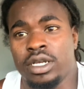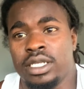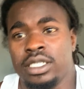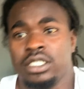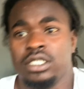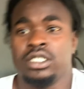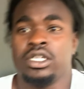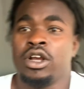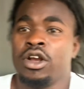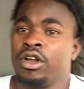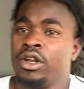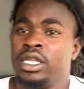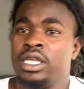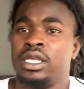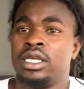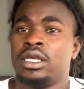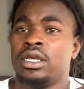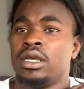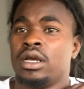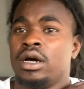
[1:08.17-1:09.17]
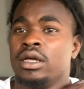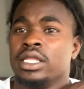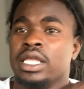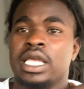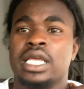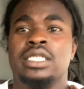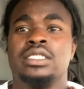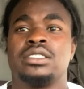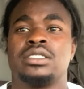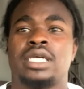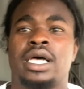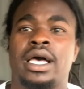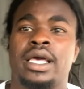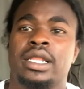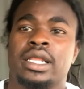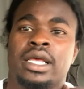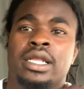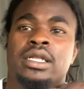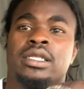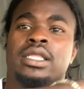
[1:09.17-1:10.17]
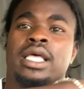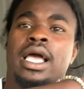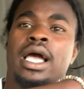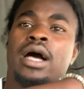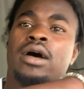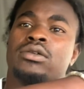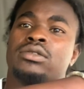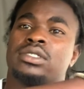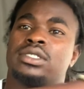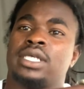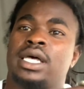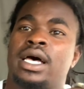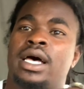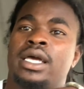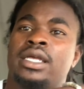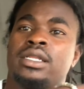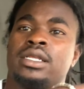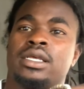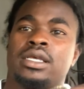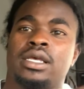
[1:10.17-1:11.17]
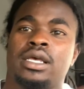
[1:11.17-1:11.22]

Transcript: is dirty on the inside and on the outside,